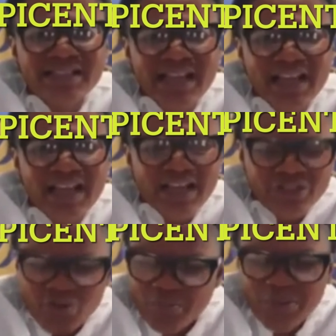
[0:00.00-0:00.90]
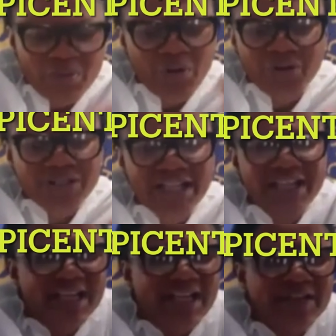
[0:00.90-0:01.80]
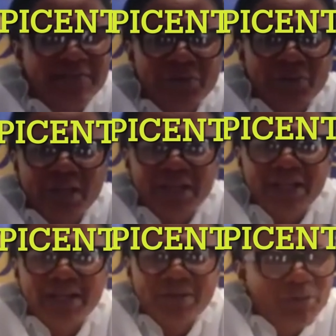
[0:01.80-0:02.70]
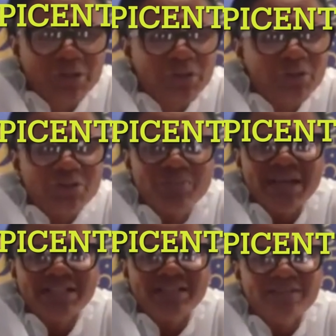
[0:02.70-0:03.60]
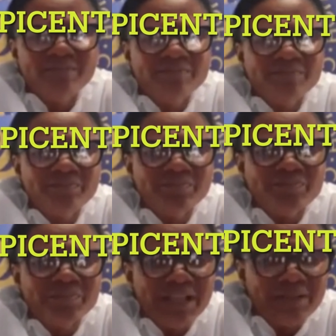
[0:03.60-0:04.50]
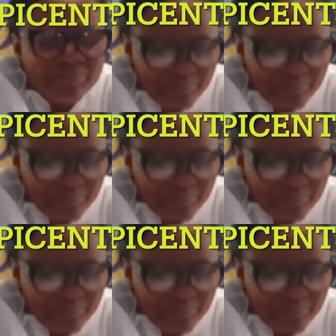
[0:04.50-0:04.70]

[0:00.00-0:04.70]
Yeah? And some people gonna take it a different way. But it doesn't matter. Yeah?